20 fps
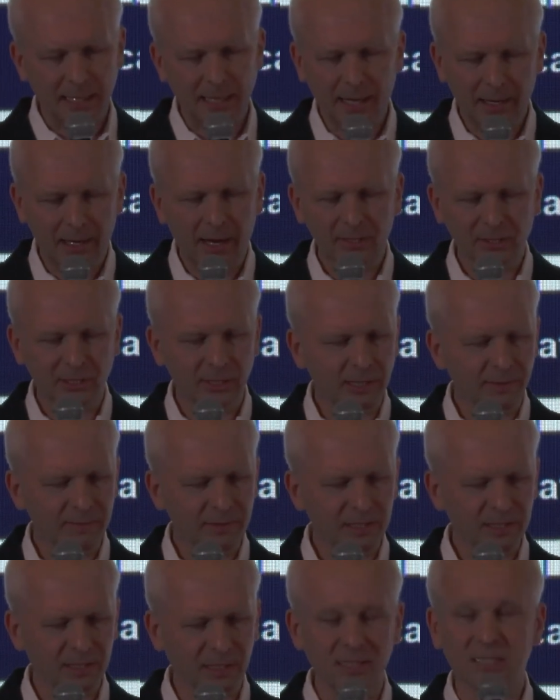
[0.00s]
actually I
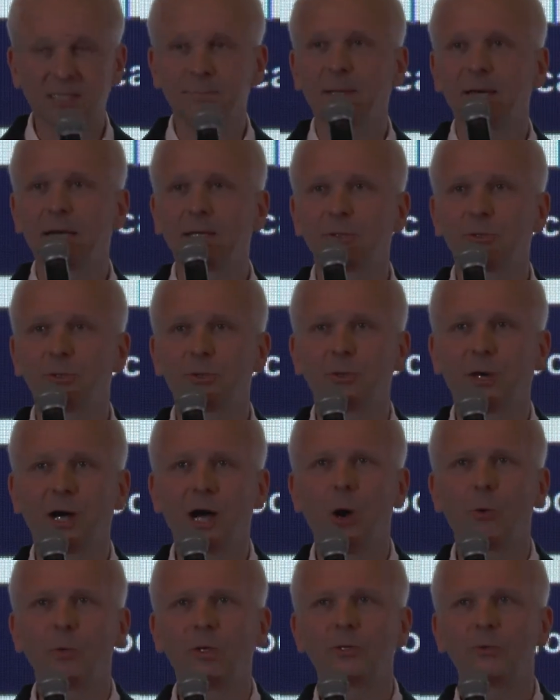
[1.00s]
will explain to you
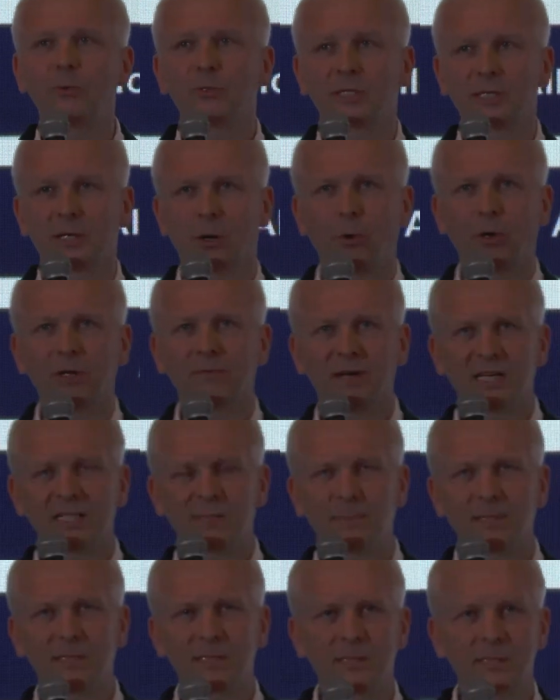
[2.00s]
how we do the
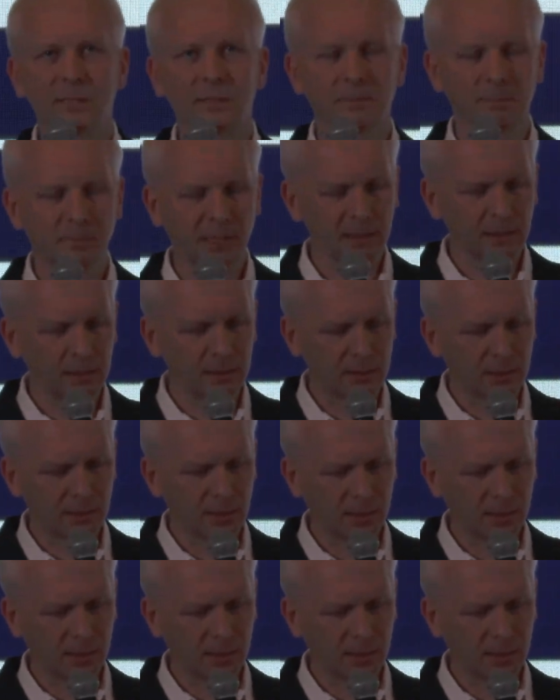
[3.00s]
co-investments, but